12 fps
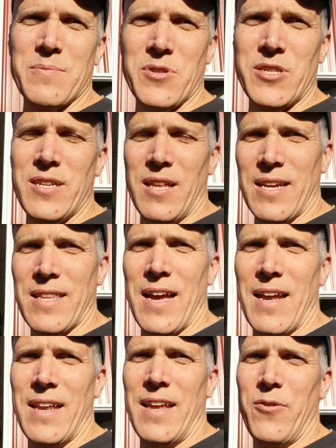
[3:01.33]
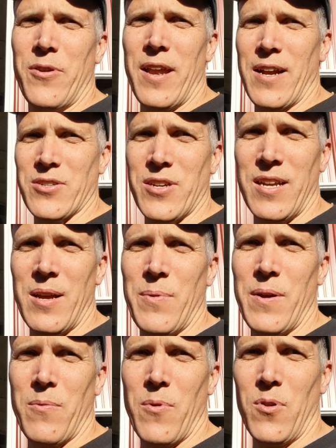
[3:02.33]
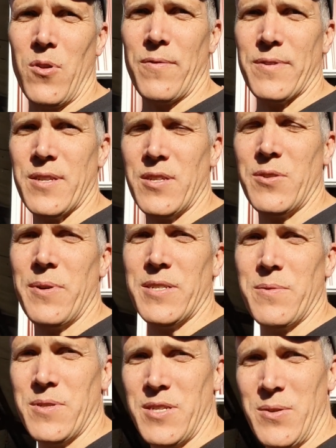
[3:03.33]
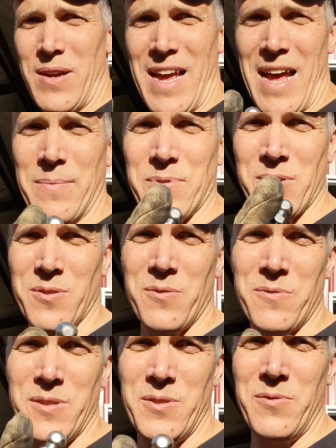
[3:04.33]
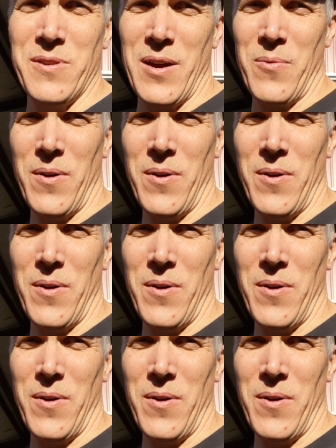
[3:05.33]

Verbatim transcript: smushy like that, you can actually end up in a rollover situation, which you absolutely do not